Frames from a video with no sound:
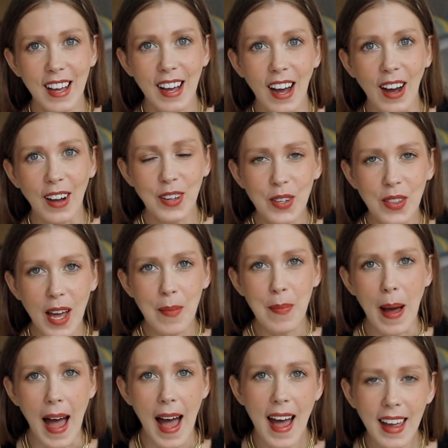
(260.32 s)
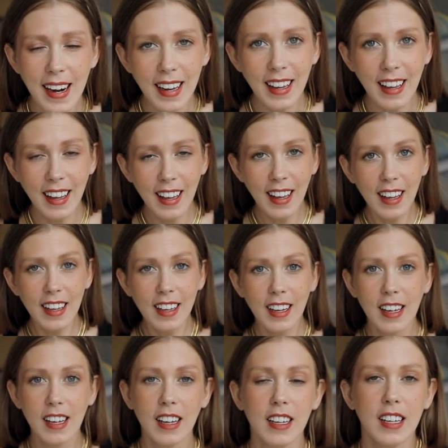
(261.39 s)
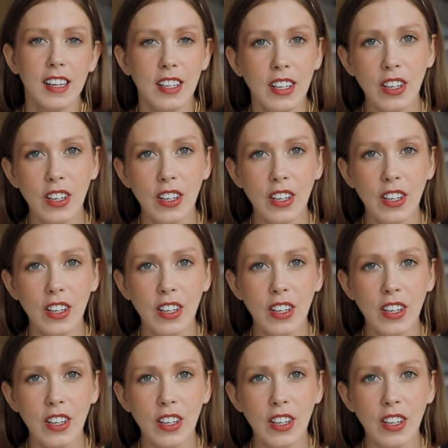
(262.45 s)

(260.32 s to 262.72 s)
I've told you this 100 times.